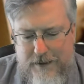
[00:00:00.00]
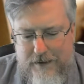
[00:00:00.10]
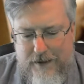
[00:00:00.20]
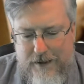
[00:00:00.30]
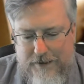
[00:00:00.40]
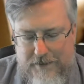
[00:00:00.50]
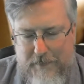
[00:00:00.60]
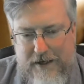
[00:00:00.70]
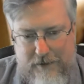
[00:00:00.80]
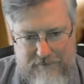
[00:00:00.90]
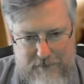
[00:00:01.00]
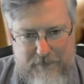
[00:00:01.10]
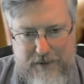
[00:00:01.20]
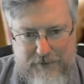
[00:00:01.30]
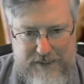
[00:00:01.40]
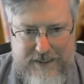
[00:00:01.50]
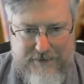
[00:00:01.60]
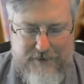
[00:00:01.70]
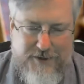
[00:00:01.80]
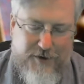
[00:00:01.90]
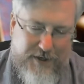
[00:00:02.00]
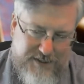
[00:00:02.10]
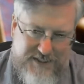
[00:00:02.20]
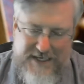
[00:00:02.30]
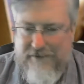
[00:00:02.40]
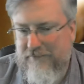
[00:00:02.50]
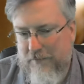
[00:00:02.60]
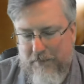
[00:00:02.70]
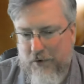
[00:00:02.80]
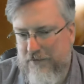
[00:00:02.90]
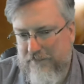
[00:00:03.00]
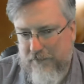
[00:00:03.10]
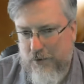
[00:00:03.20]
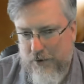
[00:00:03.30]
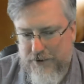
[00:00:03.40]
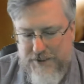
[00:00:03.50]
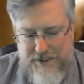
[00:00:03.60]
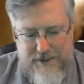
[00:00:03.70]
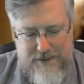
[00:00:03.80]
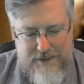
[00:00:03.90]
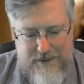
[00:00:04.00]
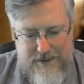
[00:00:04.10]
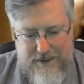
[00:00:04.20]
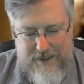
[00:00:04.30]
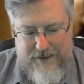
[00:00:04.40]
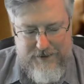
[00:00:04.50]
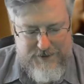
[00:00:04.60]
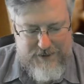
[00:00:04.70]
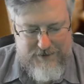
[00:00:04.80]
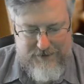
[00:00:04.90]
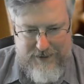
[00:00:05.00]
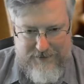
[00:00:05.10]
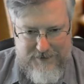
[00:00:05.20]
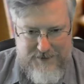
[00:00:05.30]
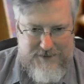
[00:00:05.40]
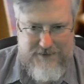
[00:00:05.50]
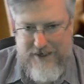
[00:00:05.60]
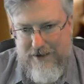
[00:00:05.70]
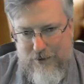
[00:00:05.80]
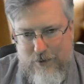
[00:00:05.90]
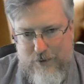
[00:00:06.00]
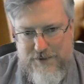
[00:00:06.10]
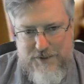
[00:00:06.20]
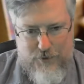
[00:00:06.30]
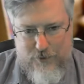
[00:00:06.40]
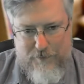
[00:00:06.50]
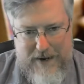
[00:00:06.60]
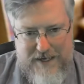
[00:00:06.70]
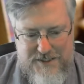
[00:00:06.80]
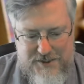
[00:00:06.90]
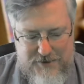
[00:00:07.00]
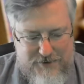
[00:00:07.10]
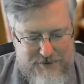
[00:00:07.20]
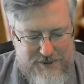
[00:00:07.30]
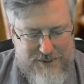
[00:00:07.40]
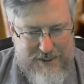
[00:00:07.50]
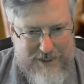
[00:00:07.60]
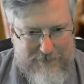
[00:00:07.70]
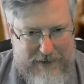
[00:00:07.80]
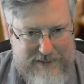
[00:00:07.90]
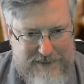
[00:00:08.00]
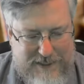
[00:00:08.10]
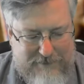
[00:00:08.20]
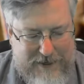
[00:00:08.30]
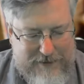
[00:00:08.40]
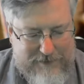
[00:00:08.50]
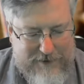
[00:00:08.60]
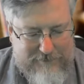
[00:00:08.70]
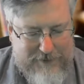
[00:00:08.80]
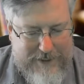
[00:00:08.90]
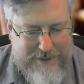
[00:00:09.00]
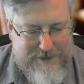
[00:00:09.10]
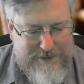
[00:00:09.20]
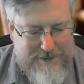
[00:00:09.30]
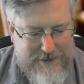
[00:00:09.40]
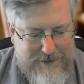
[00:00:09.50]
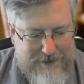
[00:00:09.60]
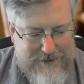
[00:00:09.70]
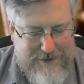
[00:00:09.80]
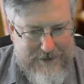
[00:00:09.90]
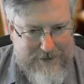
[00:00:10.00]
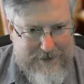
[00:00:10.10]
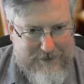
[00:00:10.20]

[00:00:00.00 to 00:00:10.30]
the middle of the building, and you can see it from both floors. And it's this kind of old school master's painting of Ada Lovelace, and I